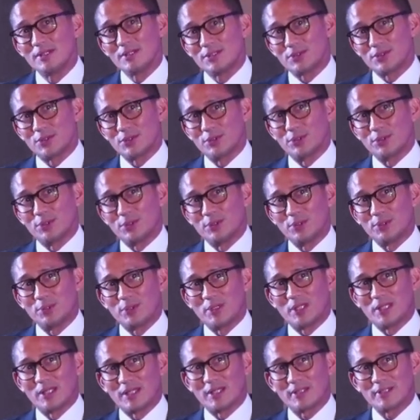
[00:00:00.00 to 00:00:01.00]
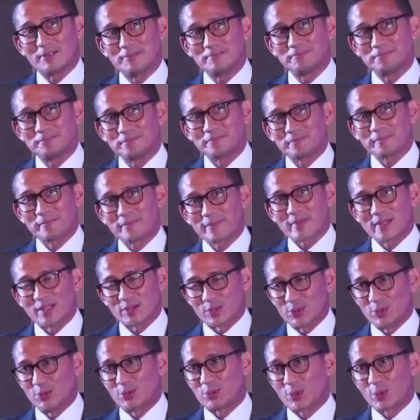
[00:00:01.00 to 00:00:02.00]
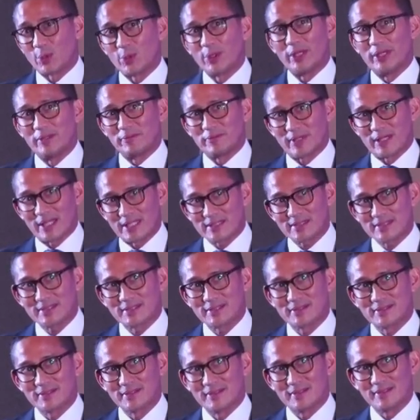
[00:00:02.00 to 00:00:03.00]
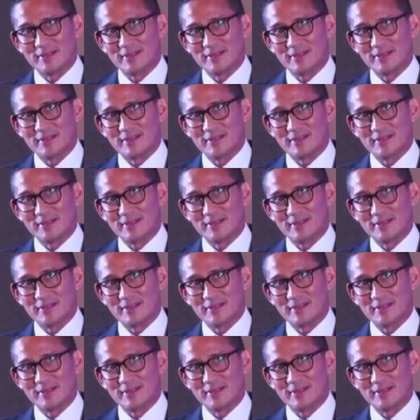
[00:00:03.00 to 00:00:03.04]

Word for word: to uh, to co-invest.